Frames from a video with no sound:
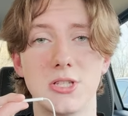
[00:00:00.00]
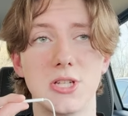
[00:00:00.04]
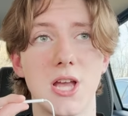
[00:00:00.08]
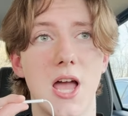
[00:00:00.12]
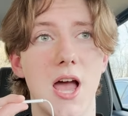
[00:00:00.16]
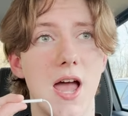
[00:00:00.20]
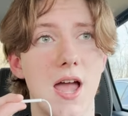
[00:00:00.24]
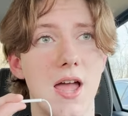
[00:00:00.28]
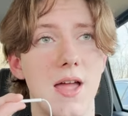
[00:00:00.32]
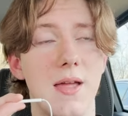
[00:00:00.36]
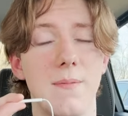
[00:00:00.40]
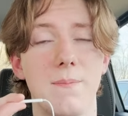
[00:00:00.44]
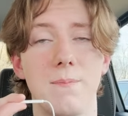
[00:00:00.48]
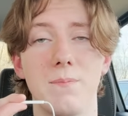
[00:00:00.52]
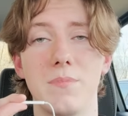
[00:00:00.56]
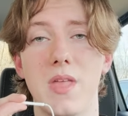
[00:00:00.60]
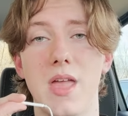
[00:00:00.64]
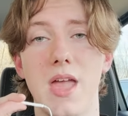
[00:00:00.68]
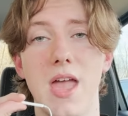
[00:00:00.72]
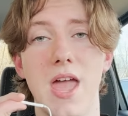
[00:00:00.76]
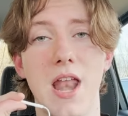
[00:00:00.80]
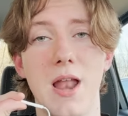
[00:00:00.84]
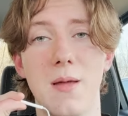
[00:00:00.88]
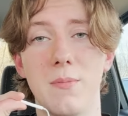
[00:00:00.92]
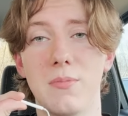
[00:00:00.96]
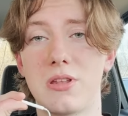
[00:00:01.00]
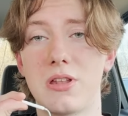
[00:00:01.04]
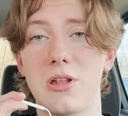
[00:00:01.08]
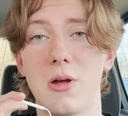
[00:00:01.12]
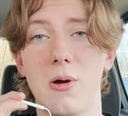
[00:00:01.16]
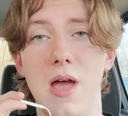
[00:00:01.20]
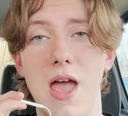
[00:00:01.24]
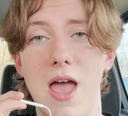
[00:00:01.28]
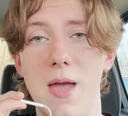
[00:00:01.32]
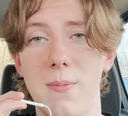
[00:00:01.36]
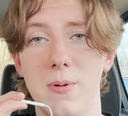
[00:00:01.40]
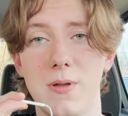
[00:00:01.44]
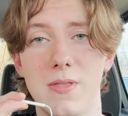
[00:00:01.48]
shot, and I'm
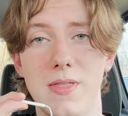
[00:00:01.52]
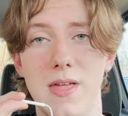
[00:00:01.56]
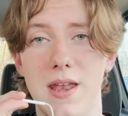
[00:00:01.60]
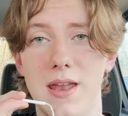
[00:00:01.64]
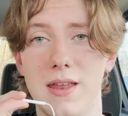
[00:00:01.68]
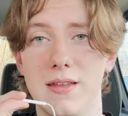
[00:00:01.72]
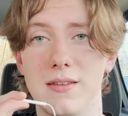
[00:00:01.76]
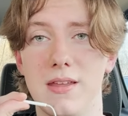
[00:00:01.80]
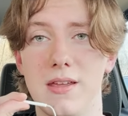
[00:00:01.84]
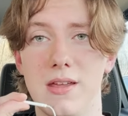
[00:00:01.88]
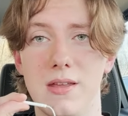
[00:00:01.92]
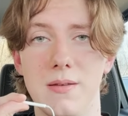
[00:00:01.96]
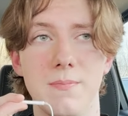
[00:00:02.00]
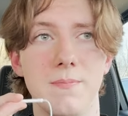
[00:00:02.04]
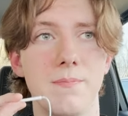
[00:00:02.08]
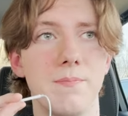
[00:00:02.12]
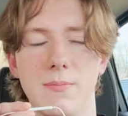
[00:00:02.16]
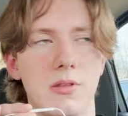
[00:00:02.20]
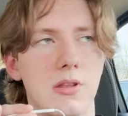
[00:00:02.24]
so happy that I did.